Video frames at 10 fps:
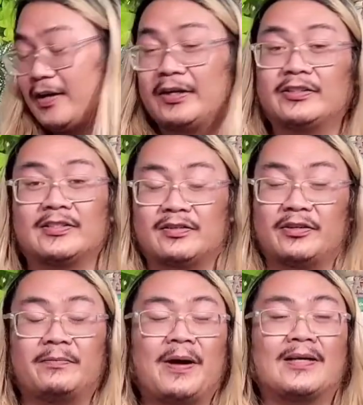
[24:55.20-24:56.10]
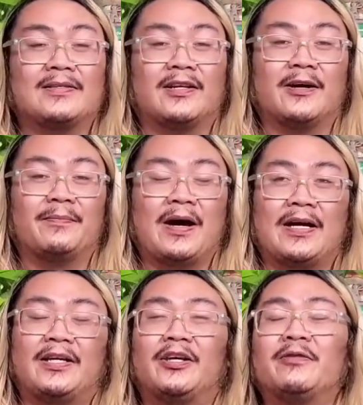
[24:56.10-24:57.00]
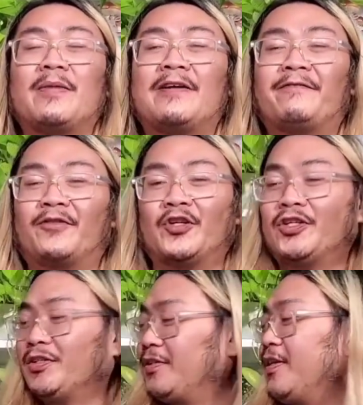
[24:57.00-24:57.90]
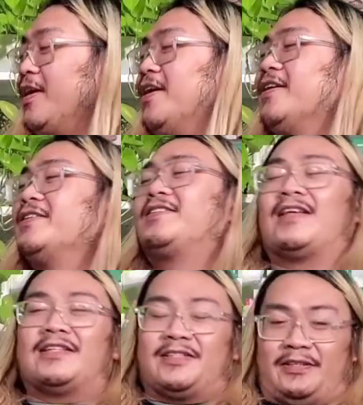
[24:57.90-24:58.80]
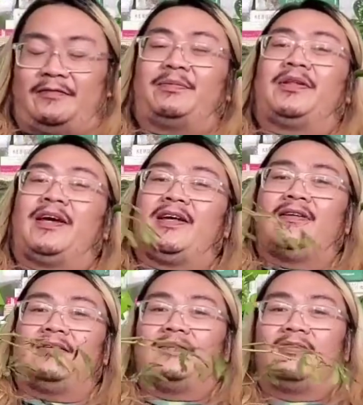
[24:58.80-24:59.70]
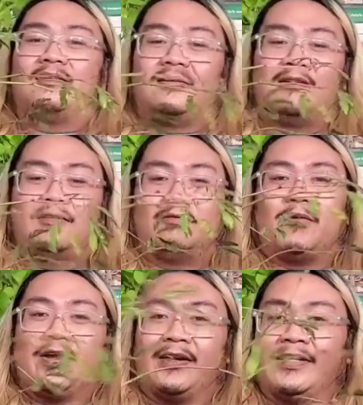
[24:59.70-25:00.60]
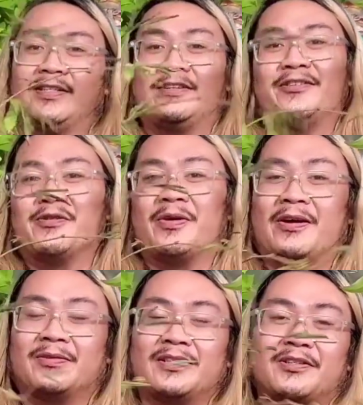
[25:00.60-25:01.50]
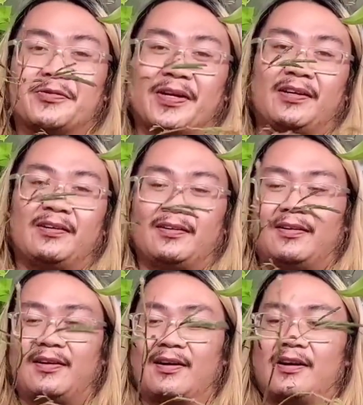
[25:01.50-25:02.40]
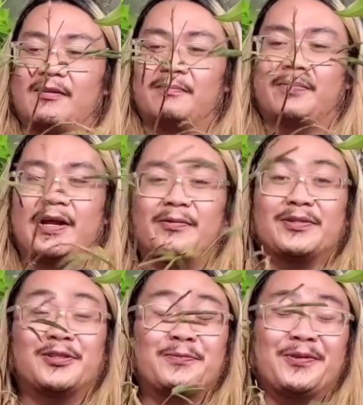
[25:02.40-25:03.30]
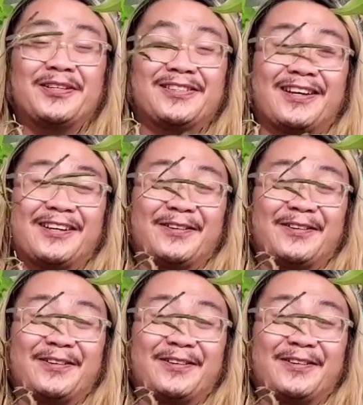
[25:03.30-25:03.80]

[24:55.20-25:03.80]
and I just couldn't pass it up. I killed my first sensitive plant when I didn't know what I was doing, but I was super